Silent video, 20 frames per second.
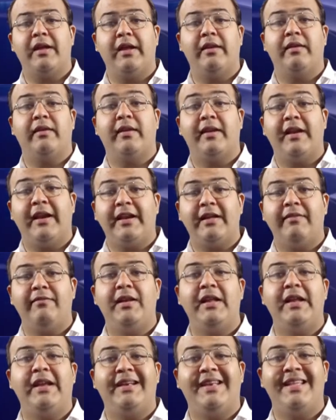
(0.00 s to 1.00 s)
in
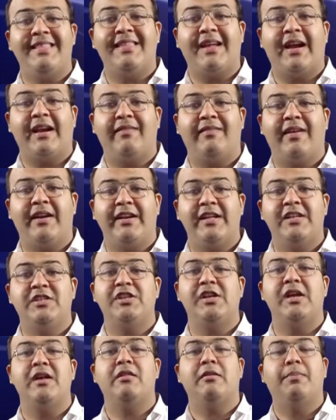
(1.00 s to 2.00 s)
relatively
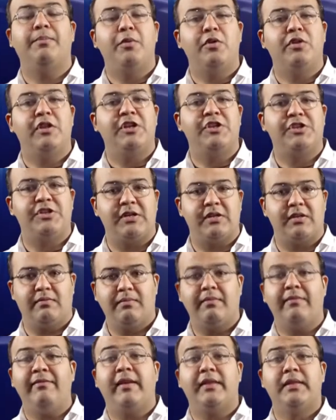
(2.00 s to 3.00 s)
disadvantageous position.
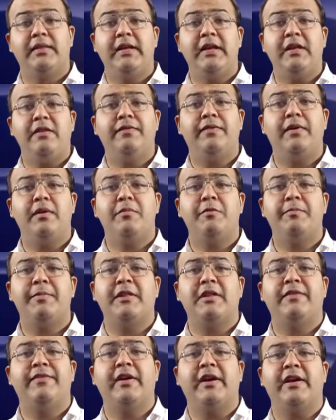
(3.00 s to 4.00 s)
These
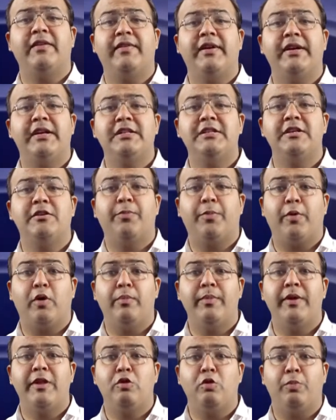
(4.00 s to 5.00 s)
firm-specific advantages
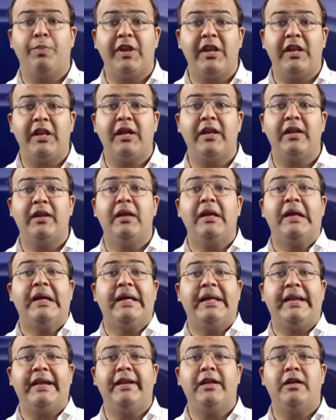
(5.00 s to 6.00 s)
promise superior
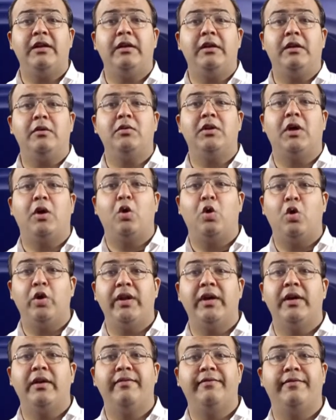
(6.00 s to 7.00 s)
return to the
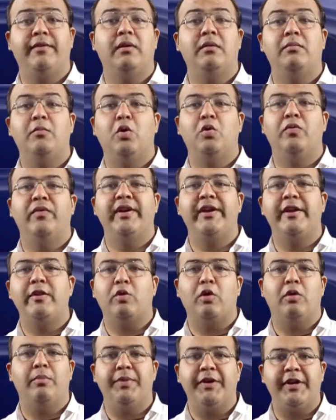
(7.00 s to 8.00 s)
owner firm over its
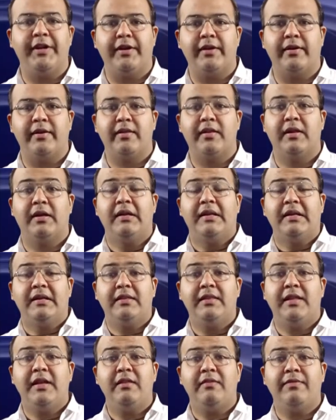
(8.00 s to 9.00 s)
competitors.
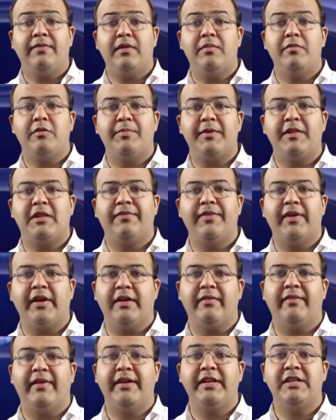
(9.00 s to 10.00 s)
These firm-specific
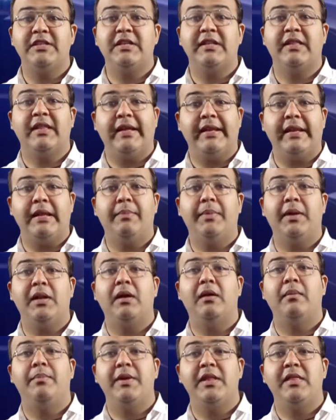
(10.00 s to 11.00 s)
advantages enable
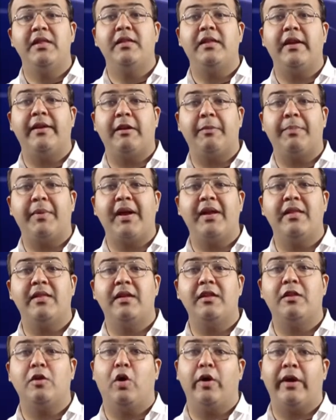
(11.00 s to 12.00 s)
a business
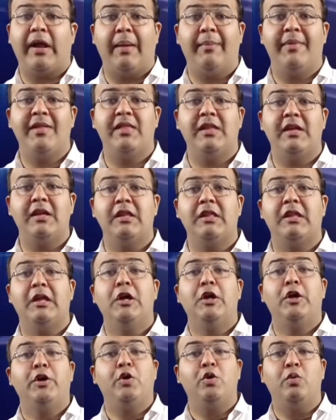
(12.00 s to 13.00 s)
enterprises or MNCs
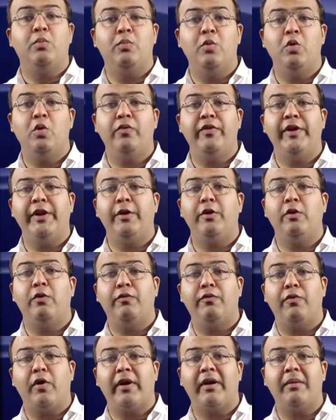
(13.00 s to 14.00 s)
to move into
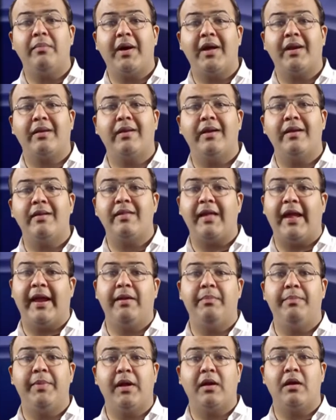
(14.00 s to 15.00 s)
foreign markets
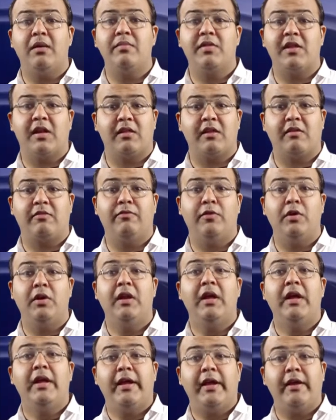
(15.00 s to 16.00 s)
and become successful
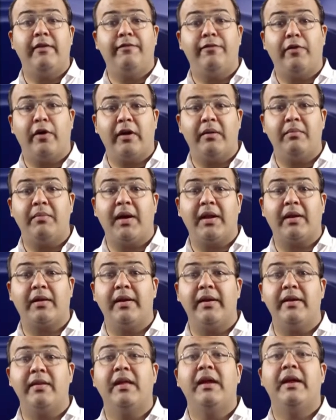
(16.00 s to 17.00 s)
in foreign
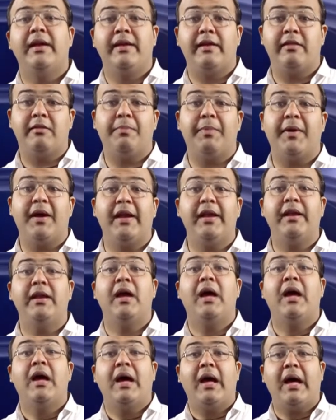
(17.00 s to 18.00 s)
markets
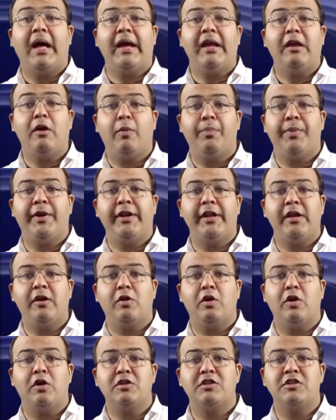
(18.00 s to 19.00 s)
despite high operating
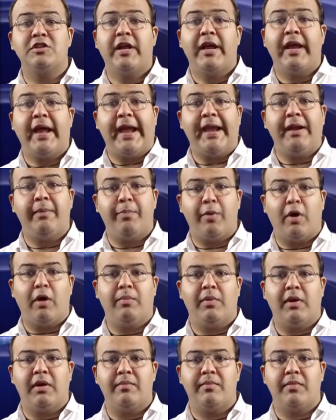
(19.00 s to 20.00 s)
cost and
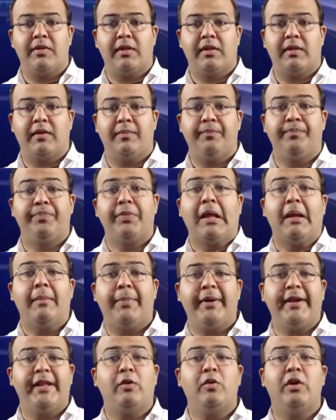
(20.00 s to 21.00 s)
problems,
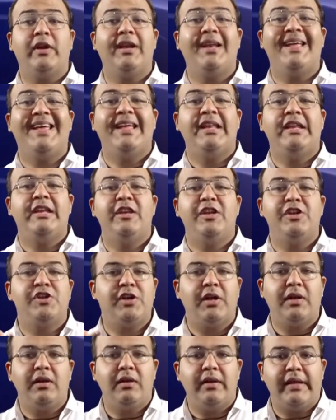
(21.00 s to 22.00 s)
particularly in
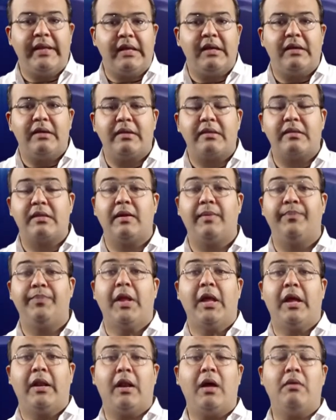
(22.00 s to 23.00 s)
initial years.
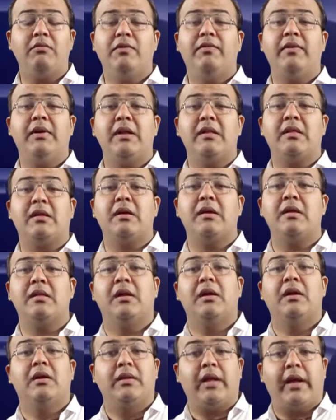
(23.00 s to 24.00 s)
Now we will discuss
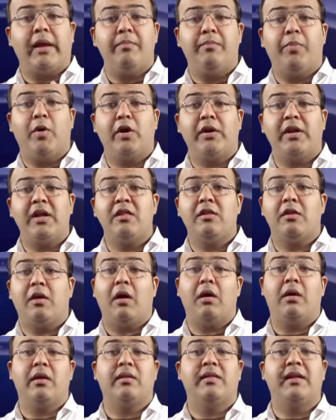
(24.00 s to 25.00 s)
the importance
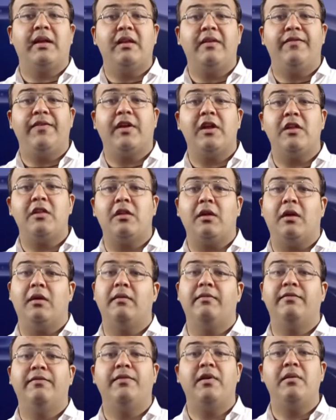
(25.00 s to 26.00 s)
or significance
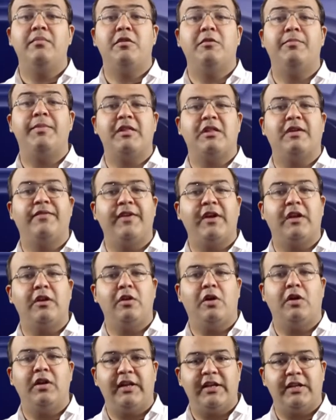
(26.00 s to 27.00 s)
of firm-specific
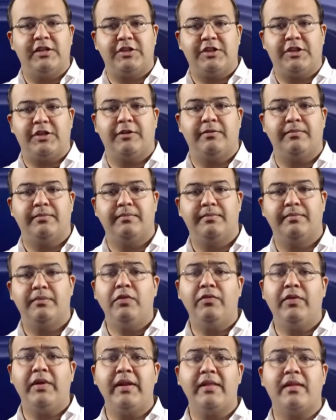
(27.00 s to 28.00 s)
knowledge. We
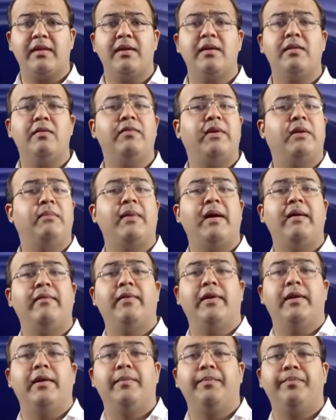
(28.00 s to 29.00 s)
will discuss one by
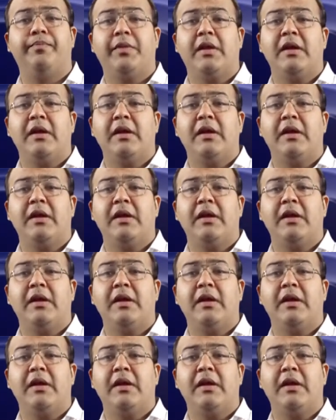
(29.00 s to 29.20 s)
one.